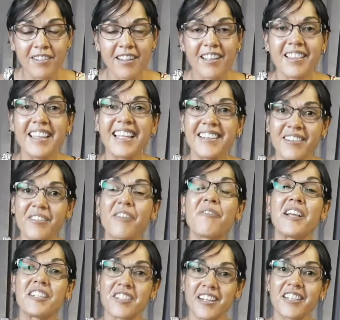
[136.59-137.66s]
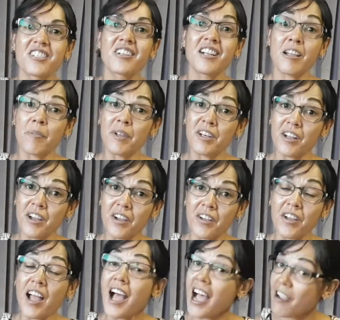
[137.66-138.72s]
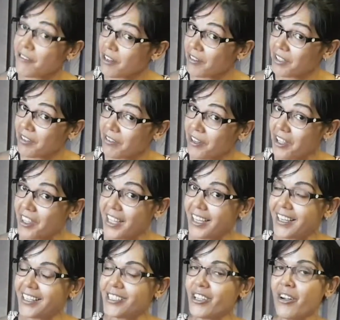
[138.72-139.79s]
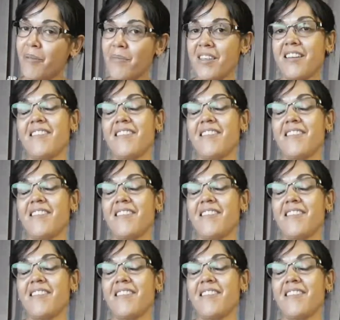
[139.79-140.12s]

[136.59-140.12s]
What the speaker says: And then eventually she'll let me know after I've given her thinking time.